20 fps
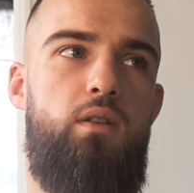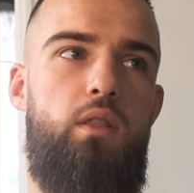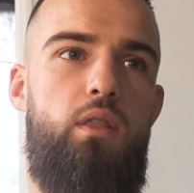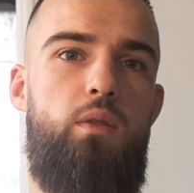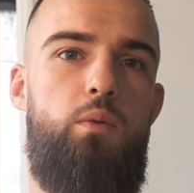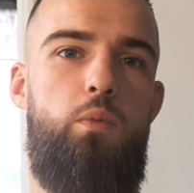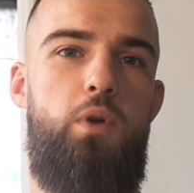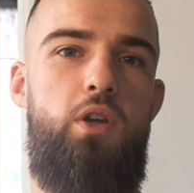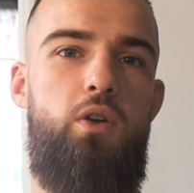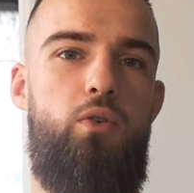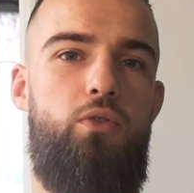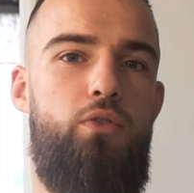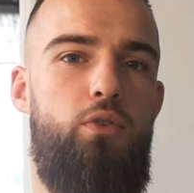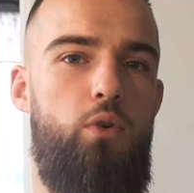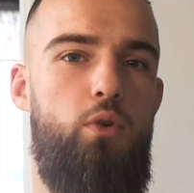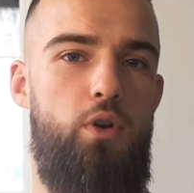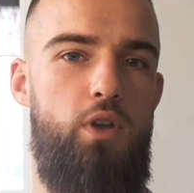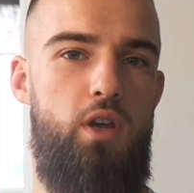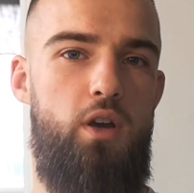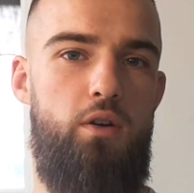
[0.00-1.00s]
3 or
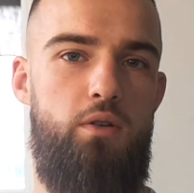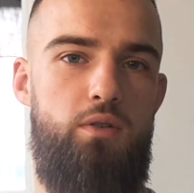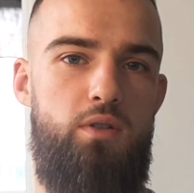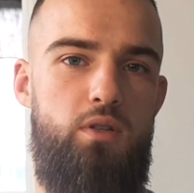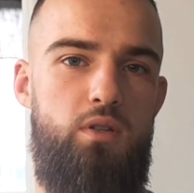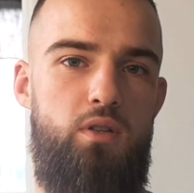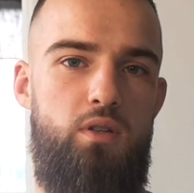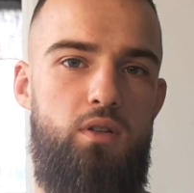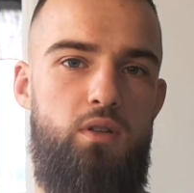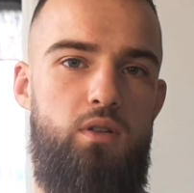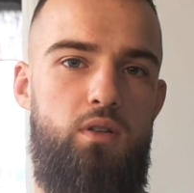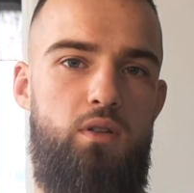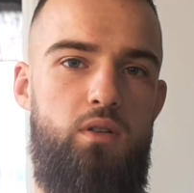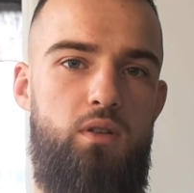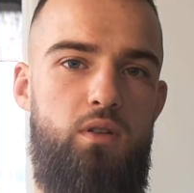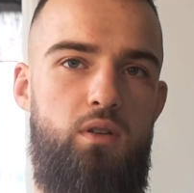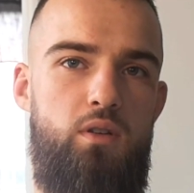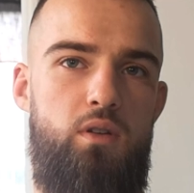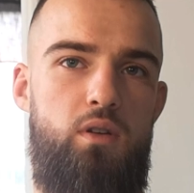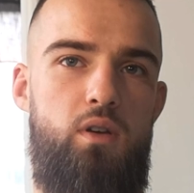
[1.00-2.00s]
4 years.
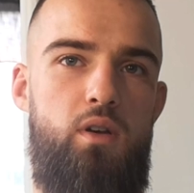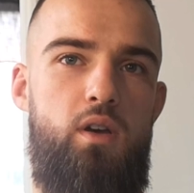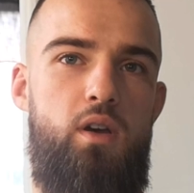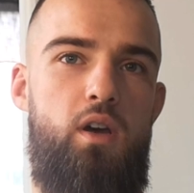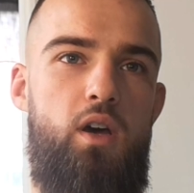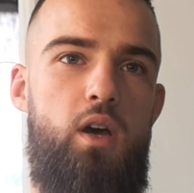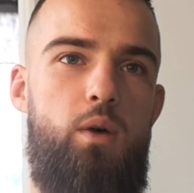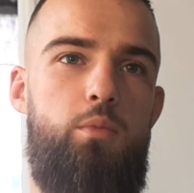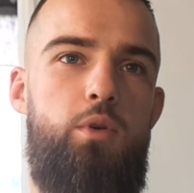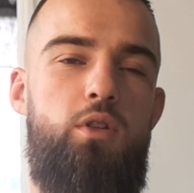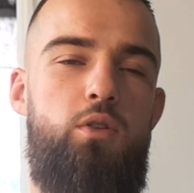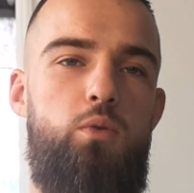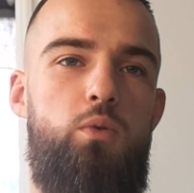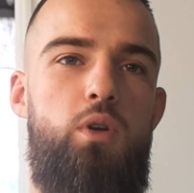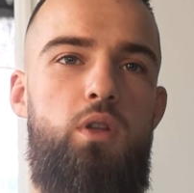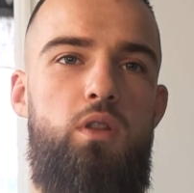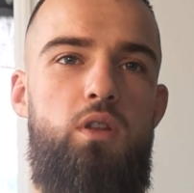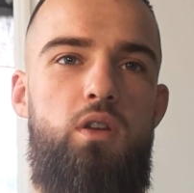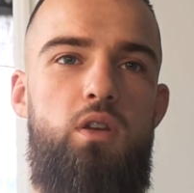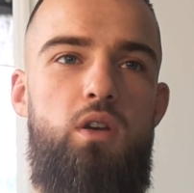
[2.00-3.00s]
I've been
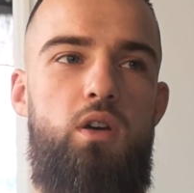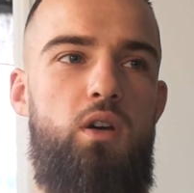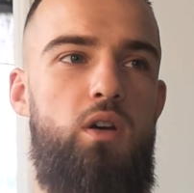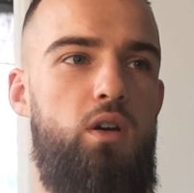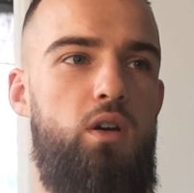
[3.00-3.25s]
doing the